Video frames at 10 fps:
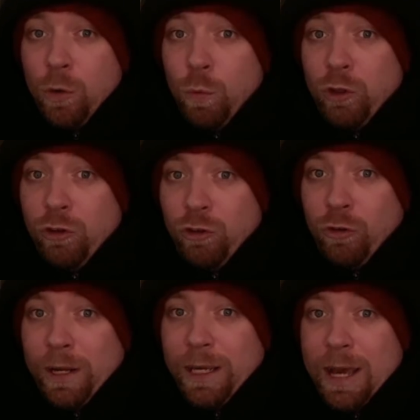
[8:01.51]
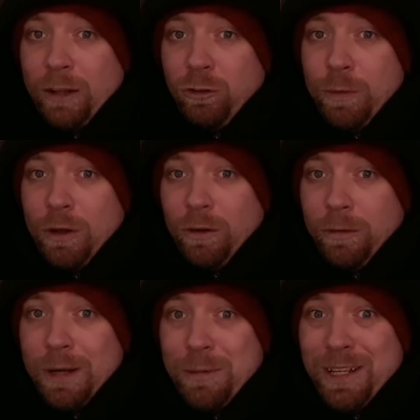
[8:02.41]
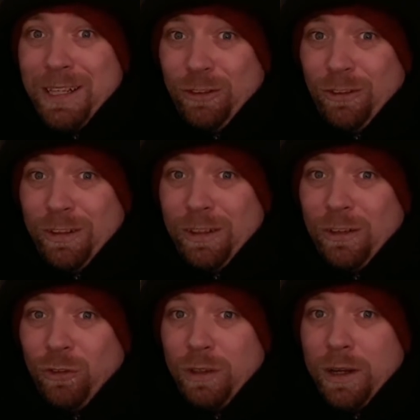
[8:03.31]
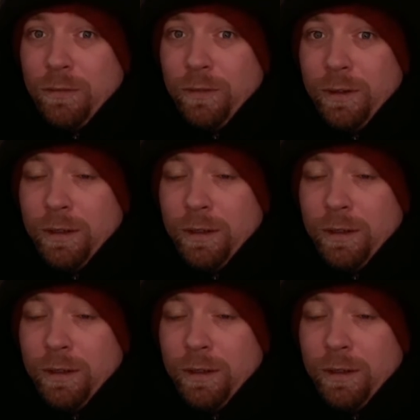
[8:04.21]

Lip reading: would you drink cat's milk? I mean, listen to yourself.